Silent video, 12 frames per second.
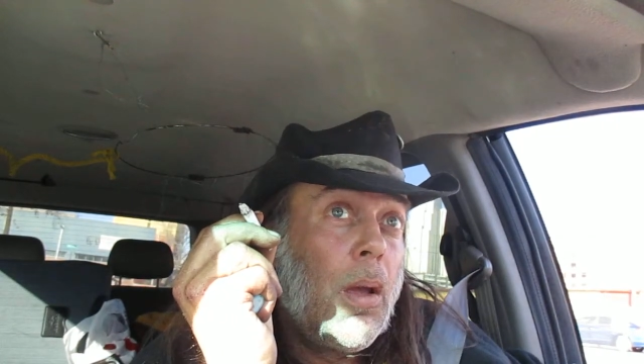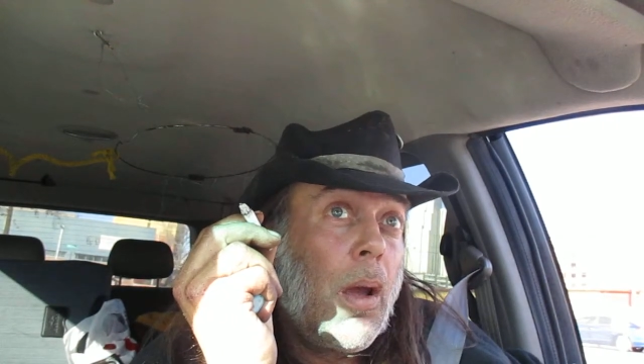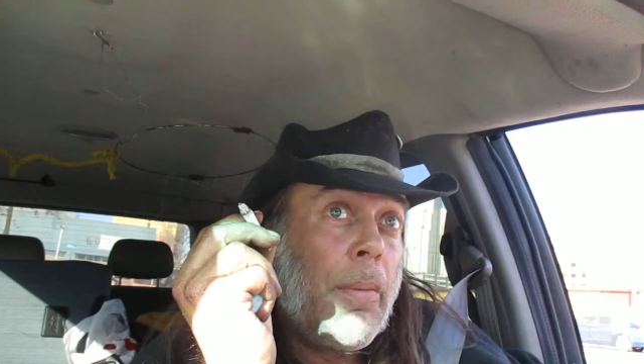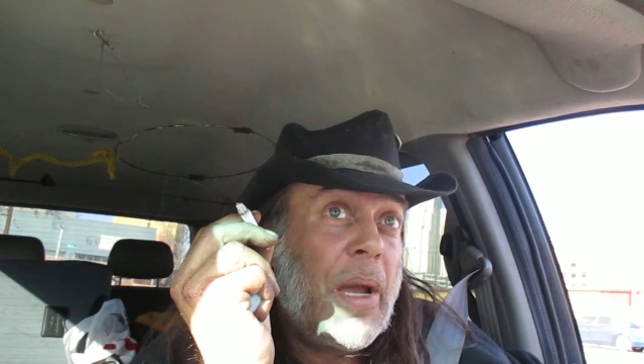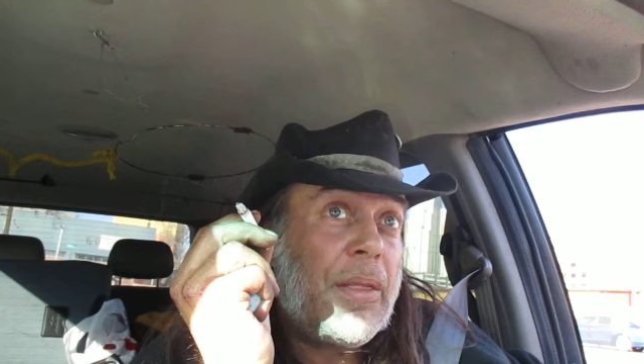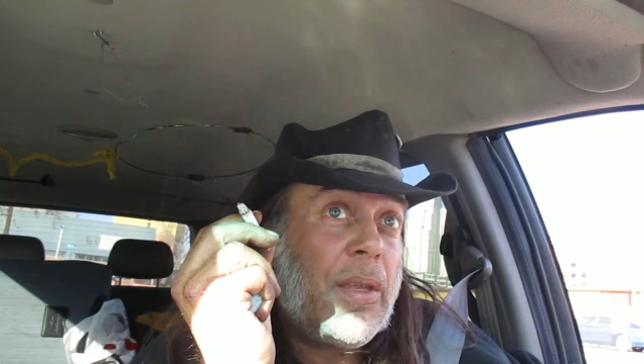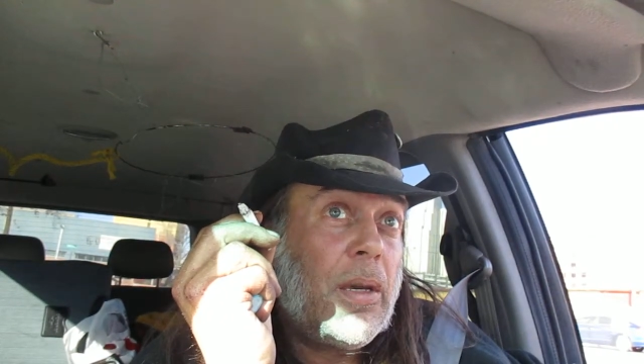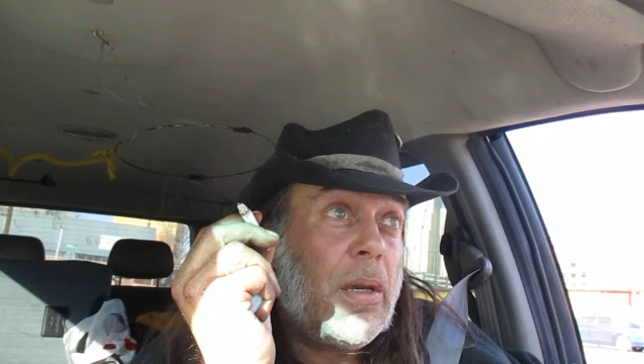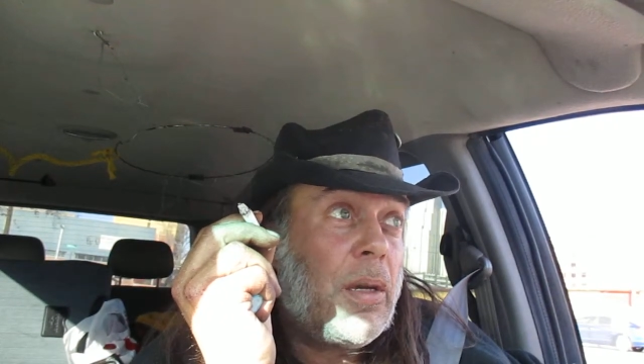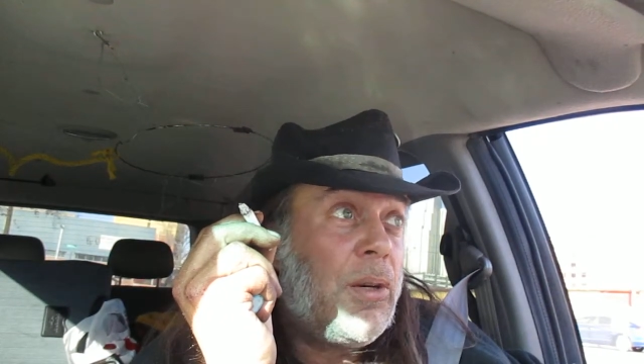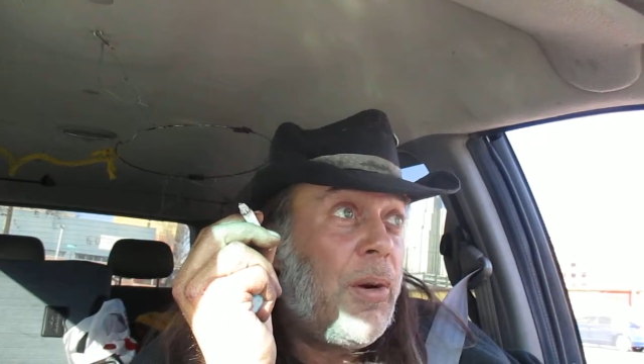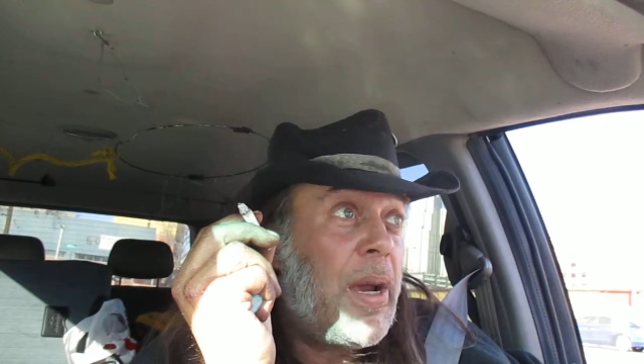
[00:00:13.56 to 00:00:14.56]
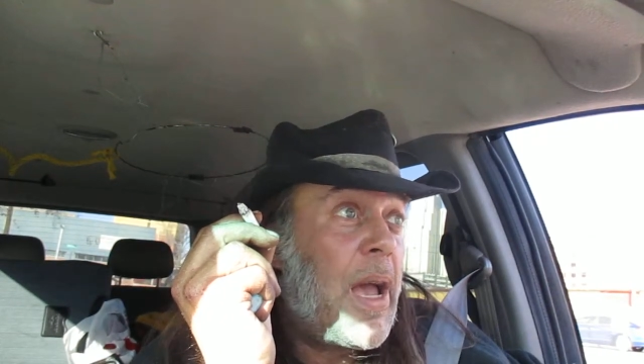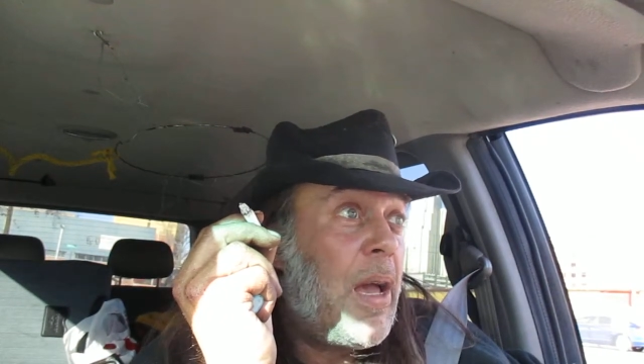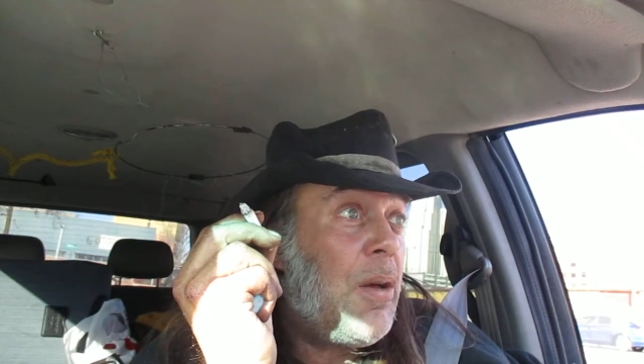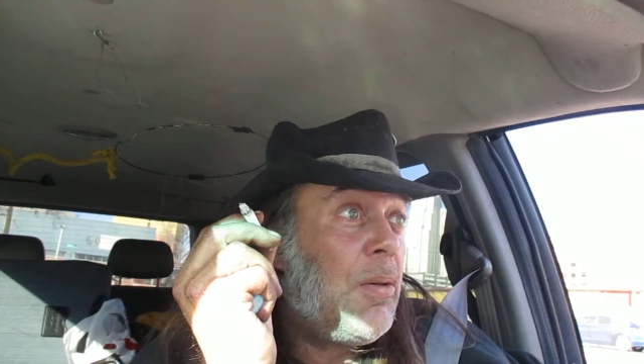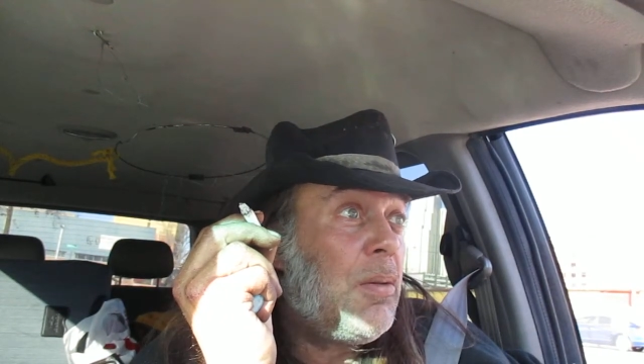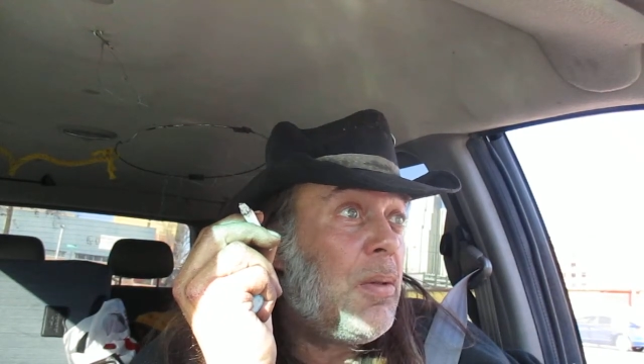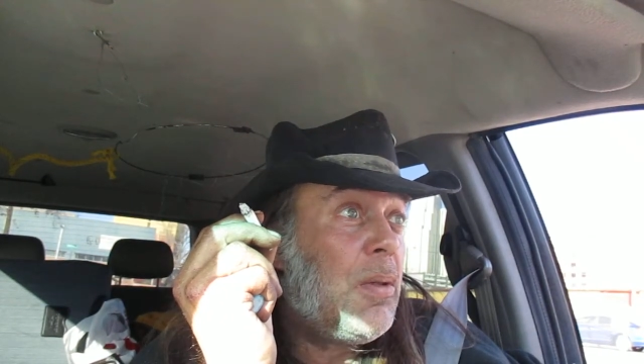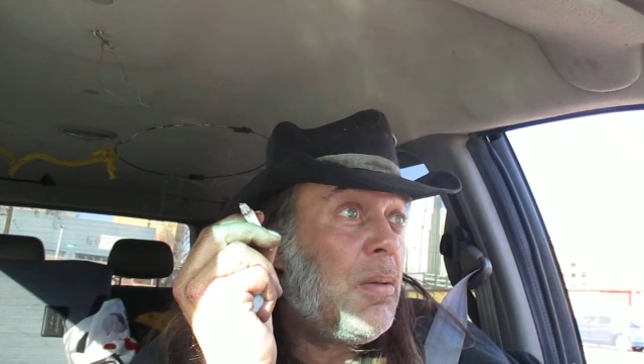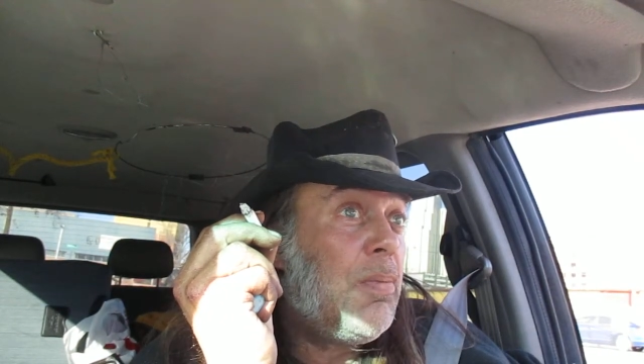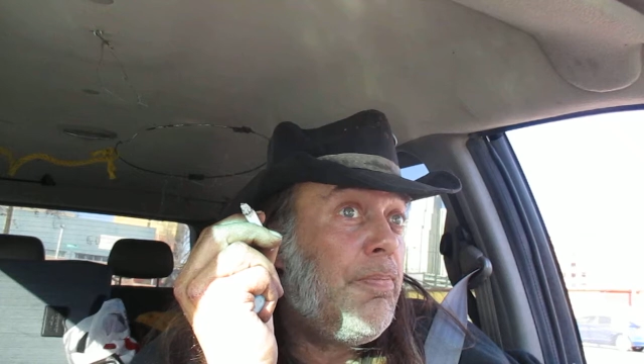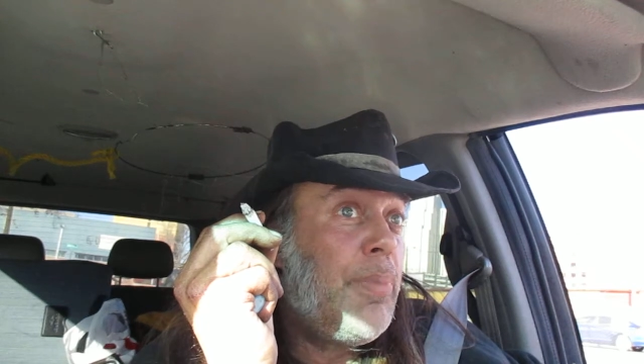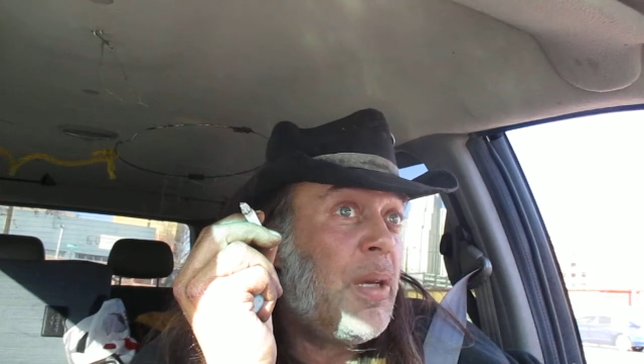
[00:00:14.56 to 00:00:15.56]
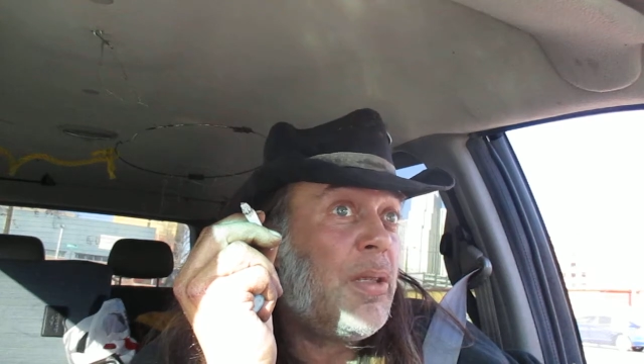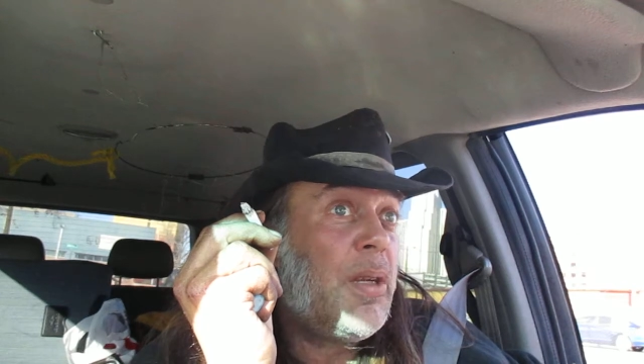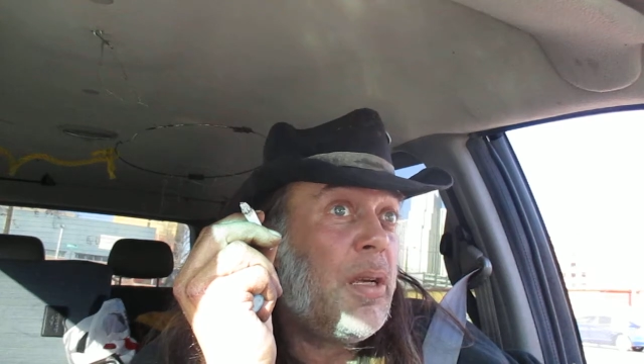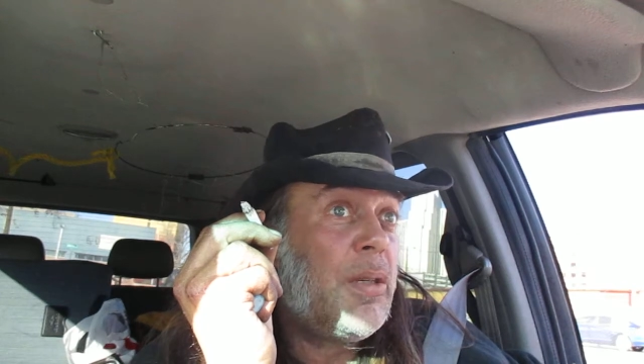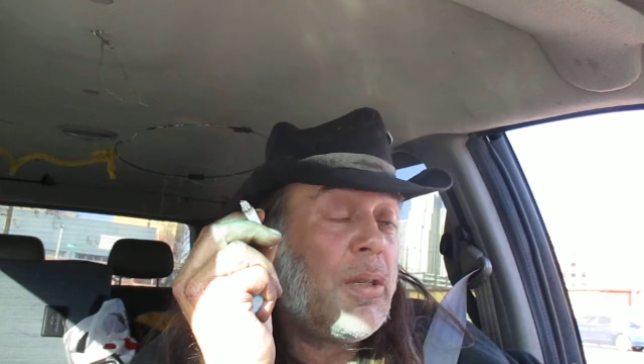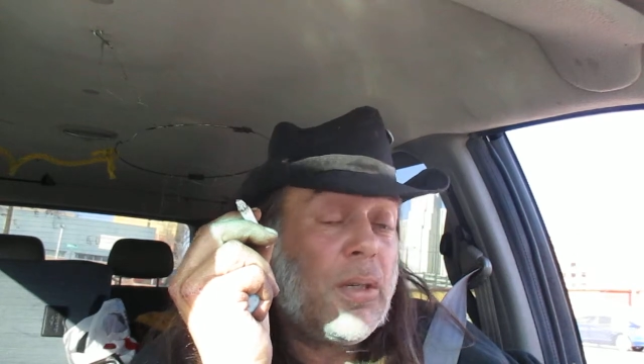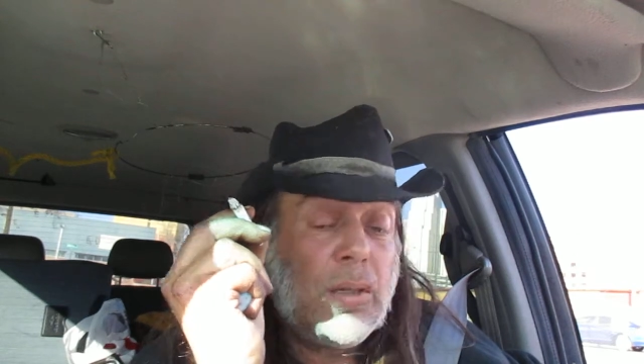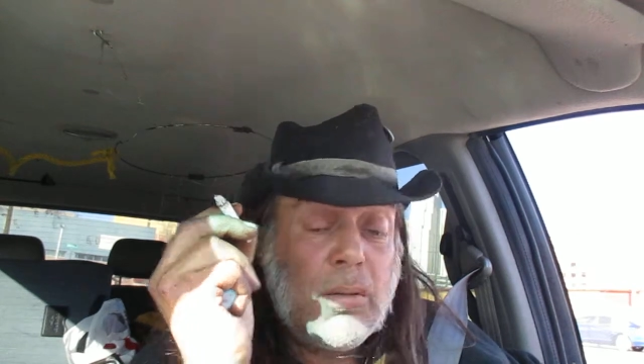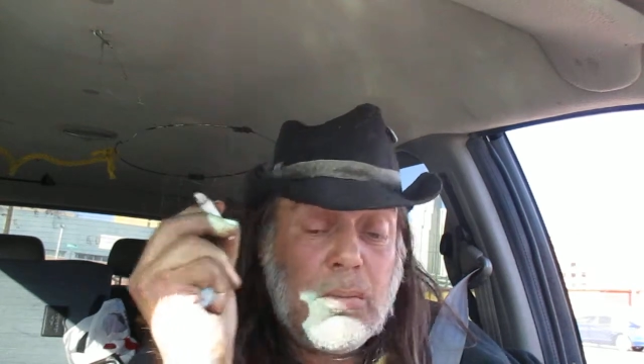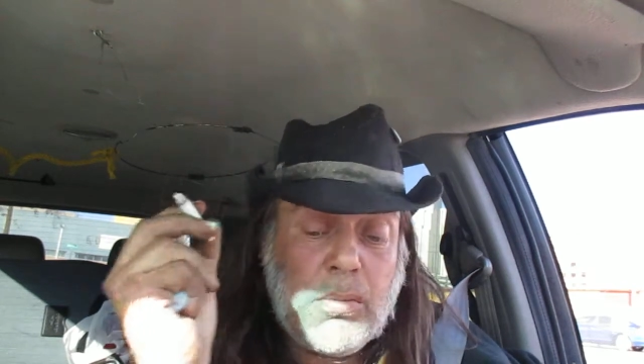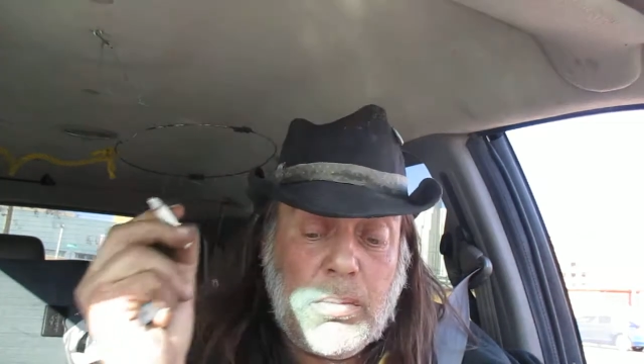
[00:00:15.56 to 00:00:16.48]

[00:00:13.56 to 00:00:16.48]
I'm at the Greyhound bus station.